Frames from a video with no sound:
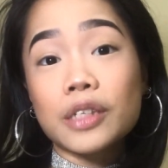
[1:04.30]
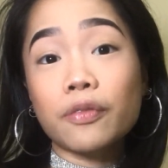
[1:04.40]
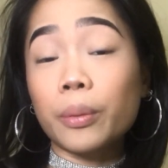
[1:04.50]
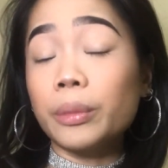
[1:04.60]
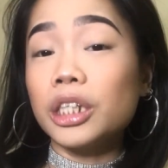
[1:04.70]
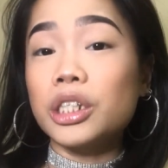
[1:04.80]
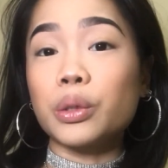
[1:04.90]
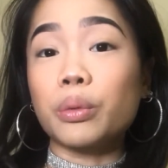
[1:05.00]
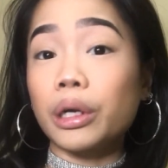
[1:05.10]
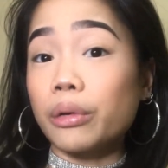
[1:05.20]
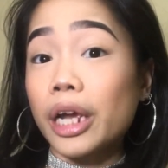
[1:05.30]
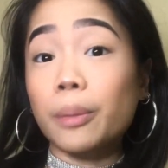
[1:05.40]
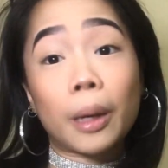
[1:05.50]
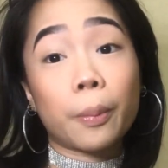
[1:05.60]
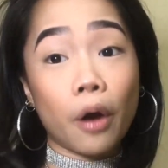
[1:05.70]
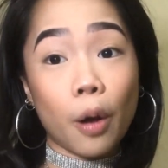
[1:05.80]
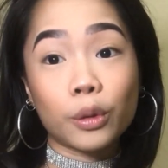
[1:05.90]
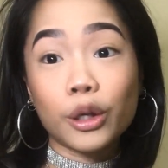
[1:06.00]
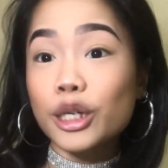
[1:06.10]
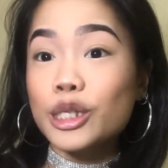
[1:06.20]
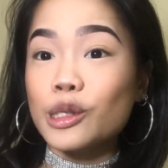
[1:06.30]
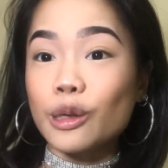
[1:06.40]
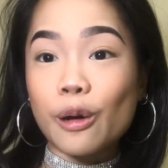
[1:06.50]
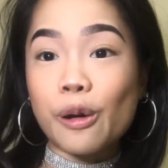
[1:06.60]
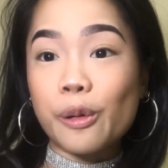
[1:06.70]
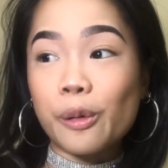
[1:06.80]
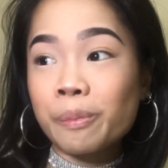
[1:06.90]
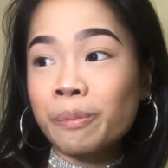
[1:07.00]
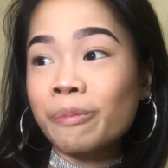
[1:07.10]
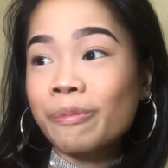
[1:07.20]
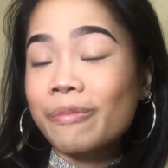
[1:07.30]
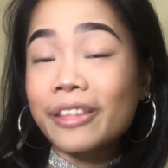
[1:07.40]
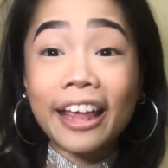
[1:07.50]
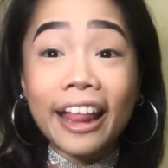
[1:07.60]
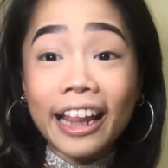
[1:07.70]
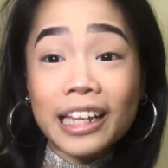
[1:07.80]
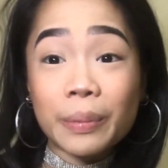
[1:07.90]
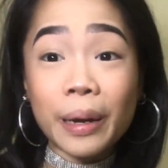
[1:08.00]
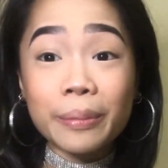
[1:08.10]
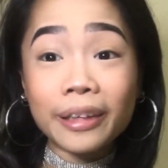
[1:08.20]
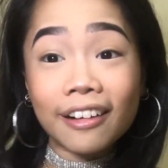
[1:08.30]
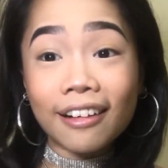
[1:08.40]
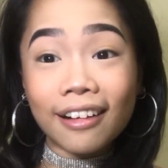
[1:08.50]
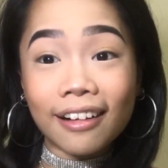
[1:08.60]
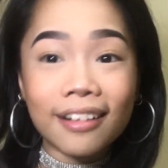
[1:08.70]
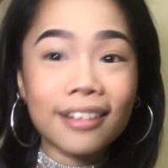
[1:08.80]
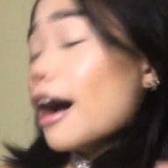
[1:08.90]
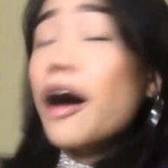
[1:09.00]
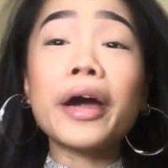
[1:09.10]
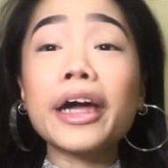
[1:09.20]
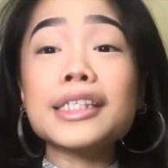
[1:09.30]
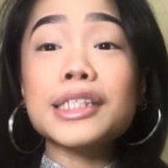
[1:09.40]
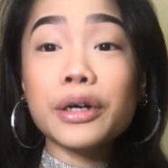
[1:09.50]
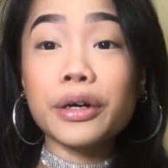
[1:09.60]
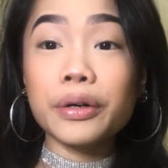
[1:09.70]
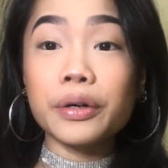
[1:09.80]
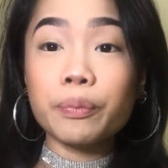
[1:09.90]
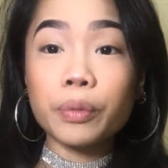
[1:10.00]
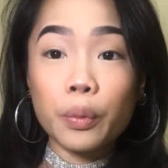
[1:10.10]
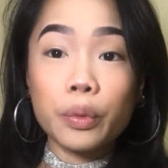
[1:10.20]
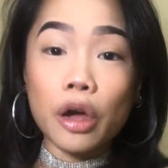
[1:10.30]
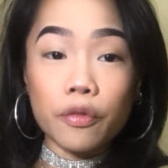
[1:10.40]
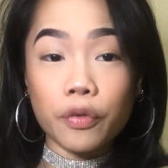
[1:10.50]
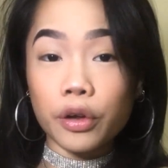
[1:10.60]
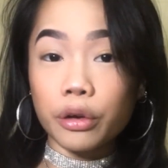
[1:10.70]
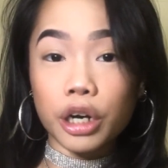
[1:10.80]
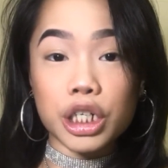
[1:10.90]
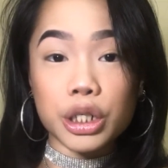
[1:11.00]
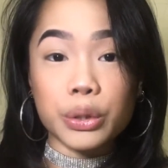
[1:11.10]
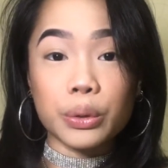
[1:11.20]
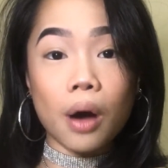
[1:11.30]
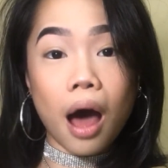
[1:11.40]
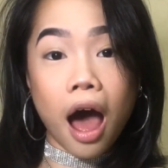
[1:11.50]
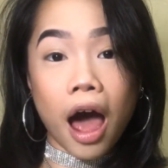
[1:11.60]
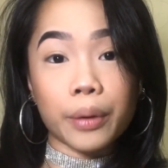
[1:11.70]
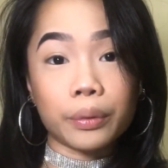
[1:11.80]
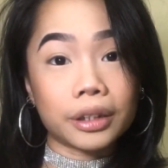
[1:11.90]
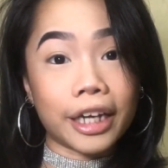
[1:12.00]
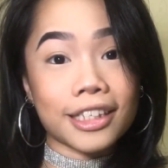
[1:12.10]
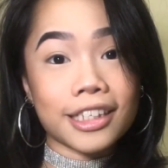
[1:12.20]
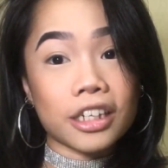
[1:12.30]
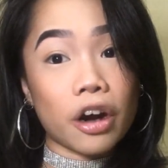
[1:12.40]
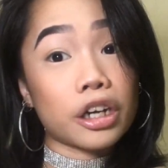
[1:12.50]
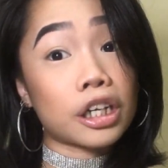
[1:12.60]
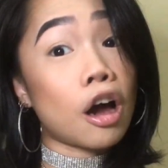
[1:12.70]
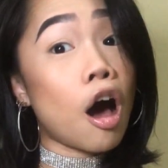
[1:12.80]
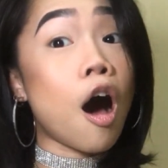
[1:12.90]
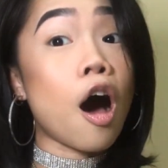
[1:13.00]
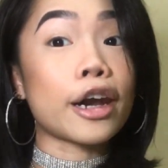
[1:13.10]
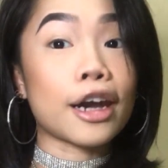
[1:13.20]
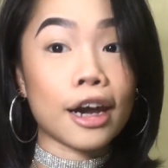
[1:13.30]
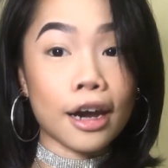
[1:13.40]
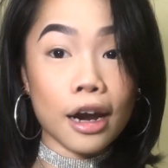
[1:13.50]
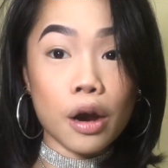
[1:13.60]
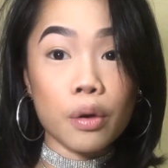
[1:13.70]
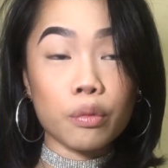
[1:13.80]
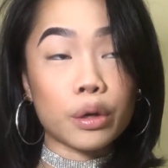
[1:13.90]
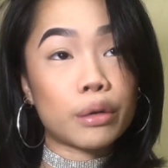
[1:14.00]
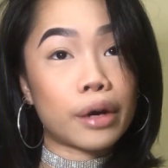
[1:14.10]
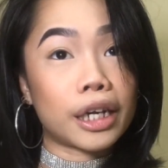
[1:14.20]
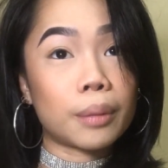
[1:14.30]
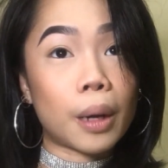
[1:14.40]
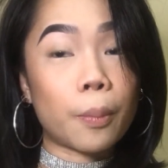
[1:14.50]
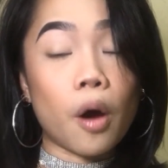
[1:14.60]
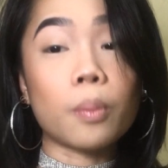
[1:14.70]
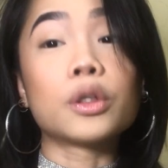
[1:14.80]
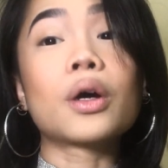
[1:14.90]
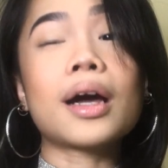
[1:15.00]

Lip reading: for me to recreate my prom look, so that's why I'm here. Okay, so without further ado, I will get started on recreating my prom look.